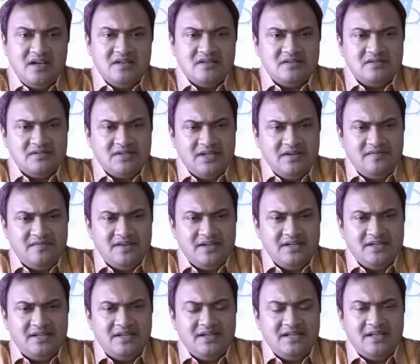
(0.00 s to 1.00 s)
So
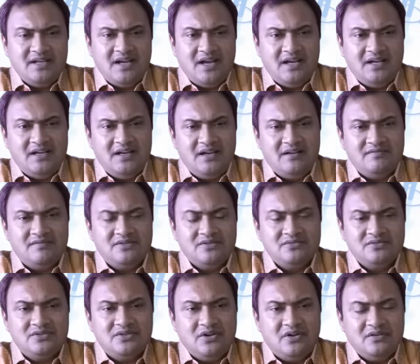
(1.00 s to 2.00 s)
definitely I have
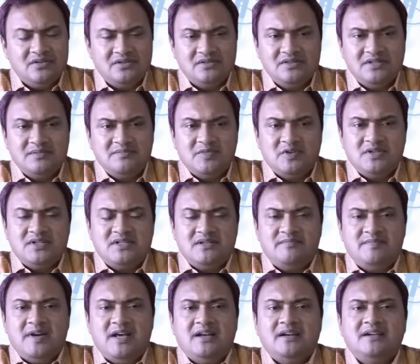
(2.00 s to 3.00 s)
to talk to the
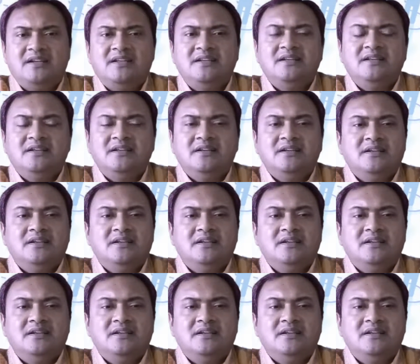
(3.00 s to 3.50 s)
municipality,